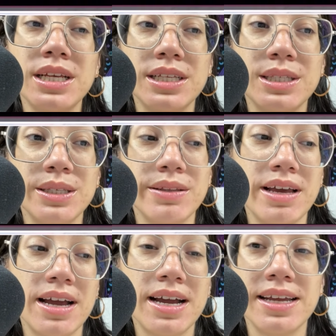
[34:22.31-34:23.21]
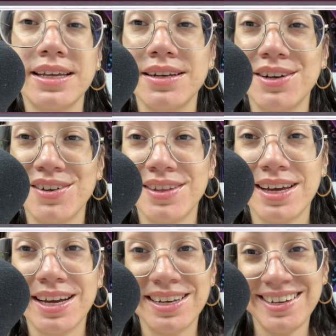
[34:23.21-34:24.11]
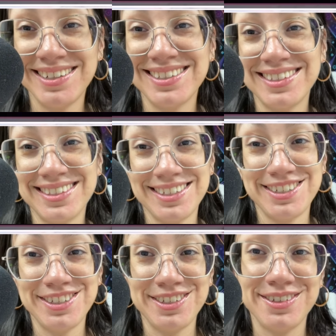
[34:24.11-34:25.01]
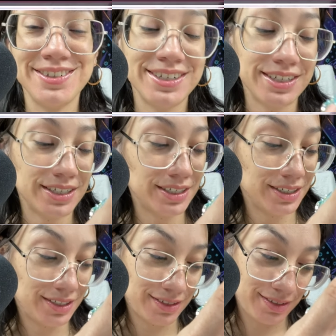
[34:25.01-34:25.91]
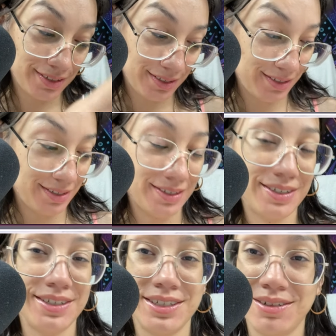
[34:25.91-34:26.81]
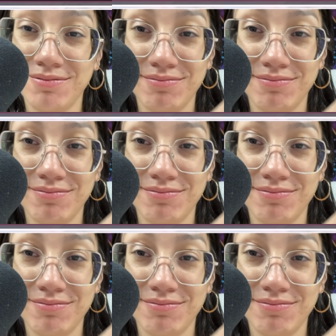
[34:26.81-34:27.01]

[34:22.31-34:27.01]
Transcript: so that I can know that I need to send you a sisterhood